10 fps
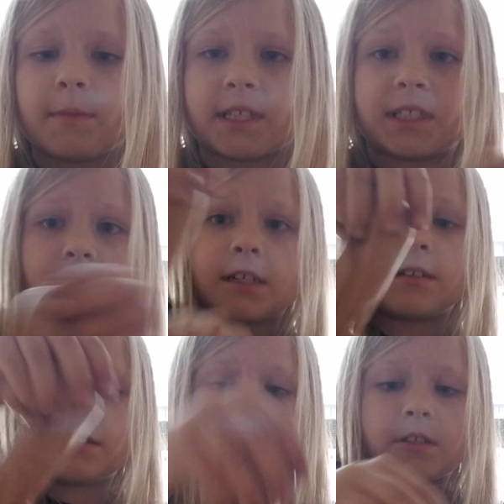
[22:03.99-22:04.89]
second
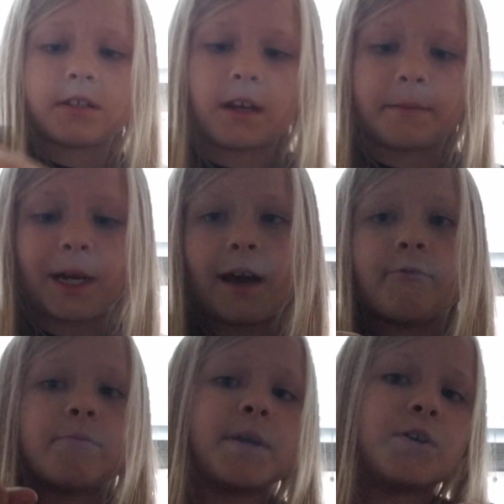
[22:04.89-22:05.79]
slime I
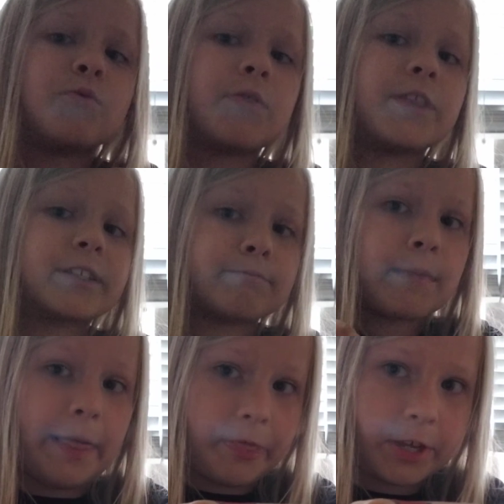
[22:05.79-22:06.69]
ever made with this
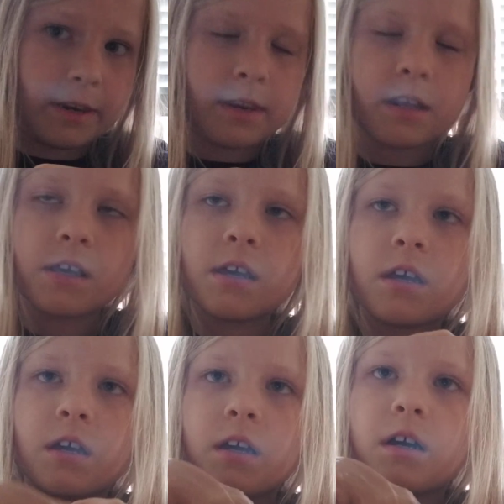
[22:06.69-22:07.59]
method.
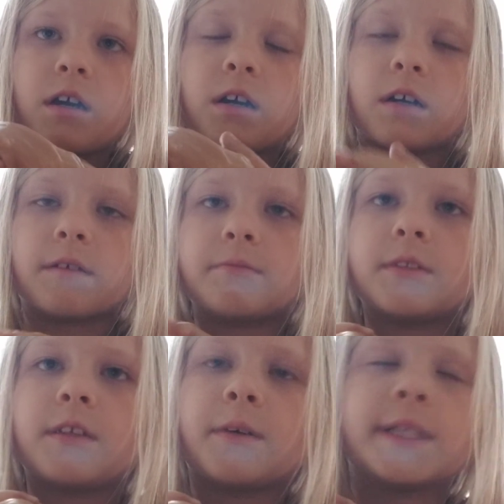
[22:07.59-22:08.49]
Oh
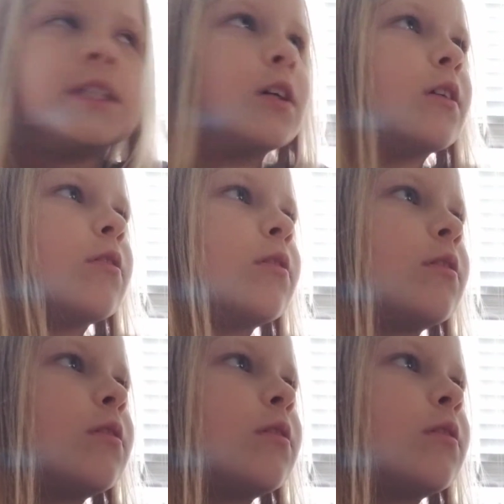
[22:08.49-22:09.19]
wait, no.